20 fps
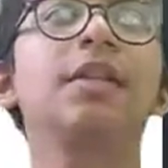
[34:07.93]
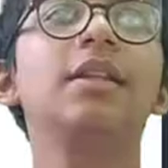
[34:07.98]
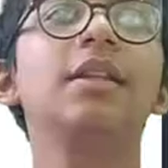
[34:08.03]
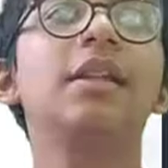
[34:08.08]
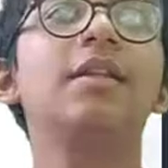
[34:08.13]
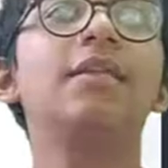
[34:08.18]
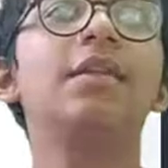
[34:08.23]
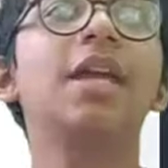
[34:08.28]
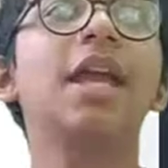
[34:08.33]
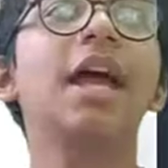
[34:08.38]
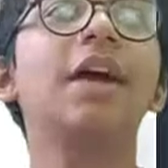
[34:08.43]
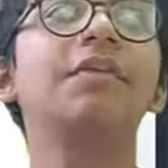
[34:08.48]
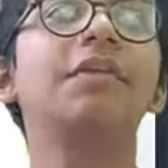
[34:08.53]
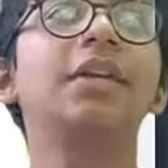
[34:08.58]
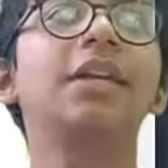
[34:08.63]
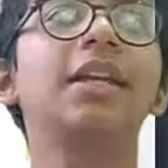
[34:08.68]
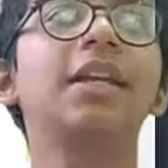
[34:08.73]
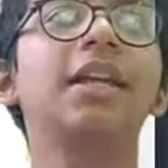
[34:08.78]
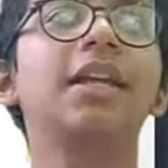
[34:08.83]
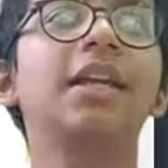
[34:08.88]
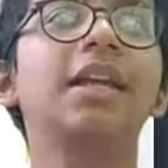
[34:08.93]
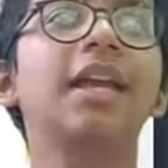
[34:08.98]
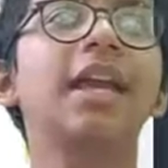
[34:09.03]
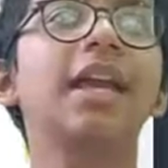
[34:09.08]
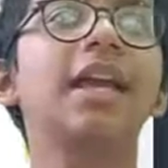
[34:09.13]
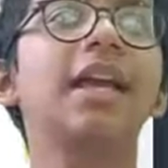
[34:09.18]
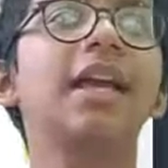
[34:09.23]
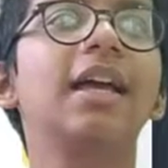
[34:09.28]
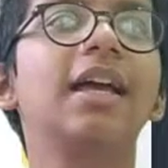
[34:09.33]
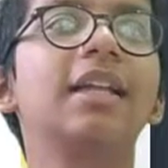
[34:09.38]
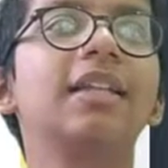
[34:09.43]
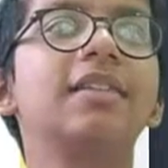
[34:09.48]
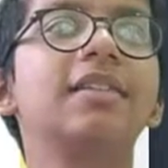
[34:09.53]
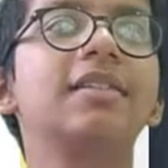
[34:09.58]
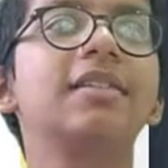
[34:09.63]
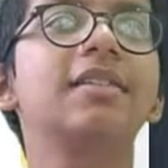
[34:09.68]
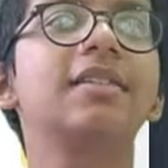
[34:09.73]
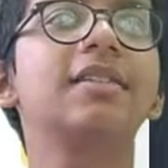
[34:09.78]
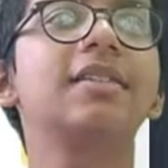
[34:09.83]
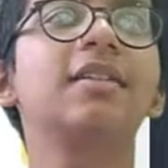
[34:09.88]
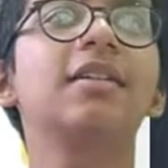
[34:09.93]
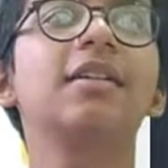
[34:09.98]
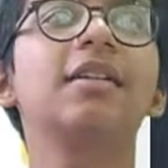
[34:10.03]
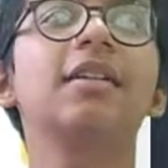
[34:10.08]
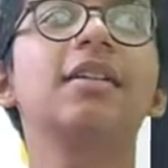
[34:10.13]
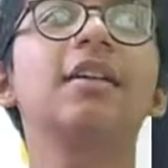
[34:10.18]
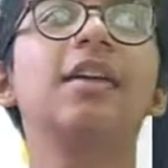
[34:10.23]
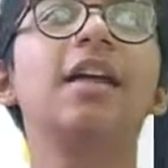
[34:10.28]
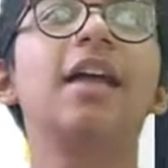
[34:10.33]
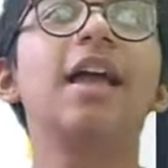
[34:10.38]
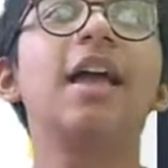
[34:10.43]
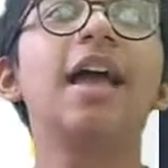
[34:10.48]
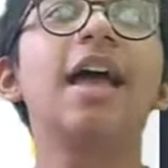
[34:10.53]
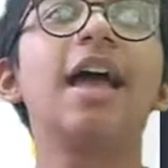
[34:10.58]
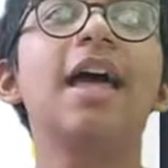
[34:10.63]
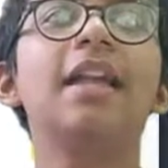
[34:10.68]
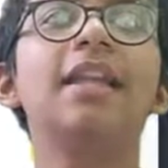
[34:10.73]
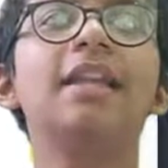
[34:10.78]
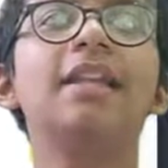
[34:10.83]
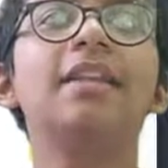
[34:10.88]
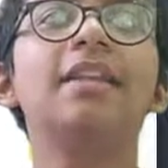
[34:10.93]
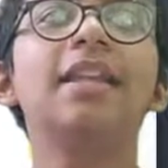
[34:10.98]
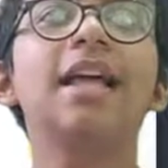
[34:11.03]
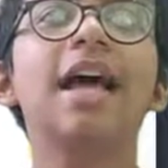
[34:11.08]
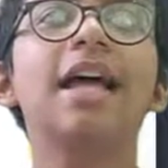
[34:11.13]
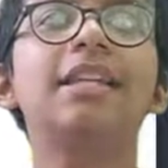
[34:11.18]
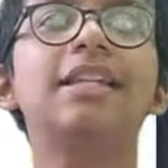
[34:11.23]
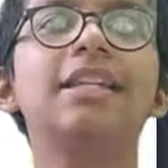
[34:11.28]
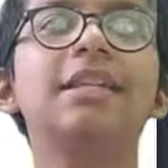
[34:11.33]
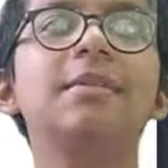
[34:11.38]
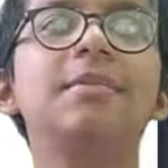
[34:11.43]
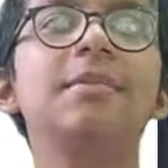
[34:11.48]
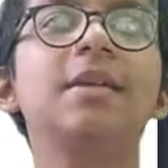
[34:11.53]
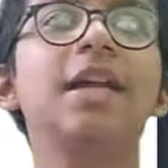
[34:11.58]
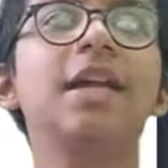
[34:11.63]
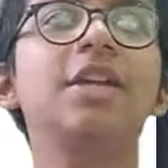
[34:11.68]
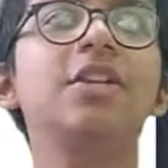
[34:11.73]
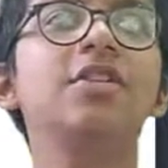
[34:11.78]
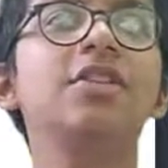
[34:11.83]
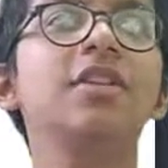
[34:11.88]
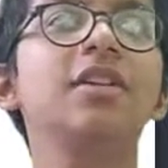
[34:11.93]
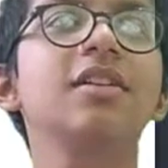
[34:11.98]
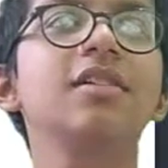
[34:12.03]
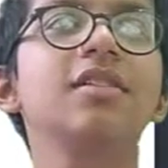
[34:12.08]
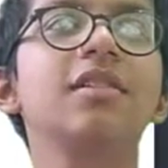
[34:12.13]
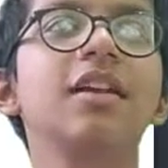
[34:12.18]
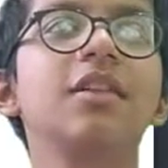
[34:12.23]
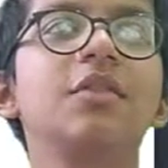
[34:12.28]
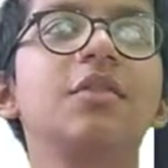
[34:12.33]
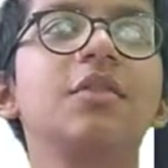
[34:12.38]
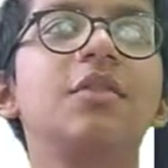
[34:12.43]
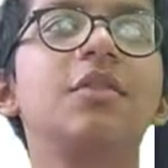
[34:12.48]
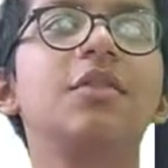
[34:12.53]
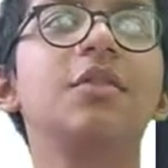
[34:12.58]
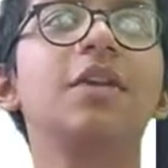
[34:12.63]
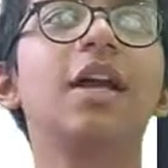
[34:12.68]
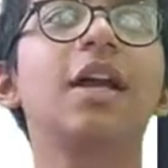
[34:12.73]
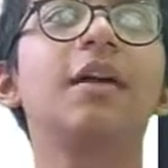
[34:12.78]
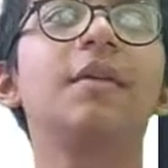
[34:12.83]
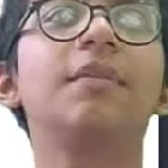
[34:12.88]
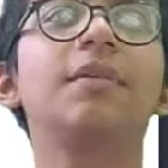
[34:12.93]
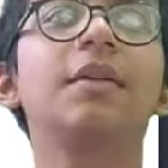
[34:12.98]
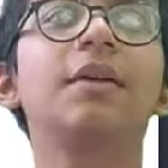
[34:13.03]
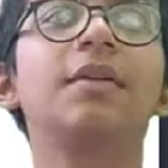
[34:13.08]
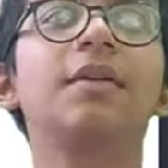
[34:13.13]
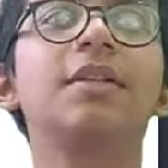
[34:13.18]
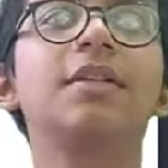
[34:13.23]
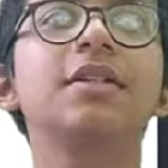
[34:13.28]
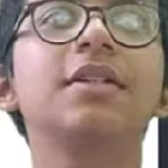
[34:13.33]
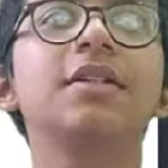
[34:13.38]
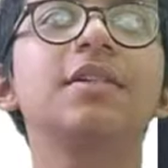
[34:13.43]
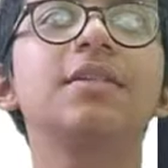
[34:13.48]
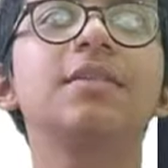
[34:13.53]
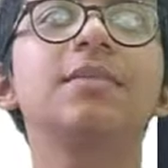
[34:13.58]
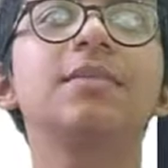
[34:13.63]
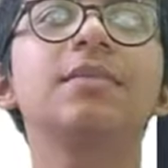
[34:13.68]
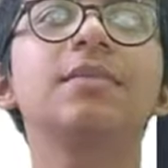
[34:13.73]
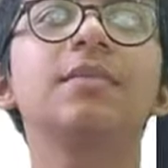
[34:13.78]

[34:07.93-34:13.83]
and we have a GANS, and in that images, I don't know. Yeah, here it is.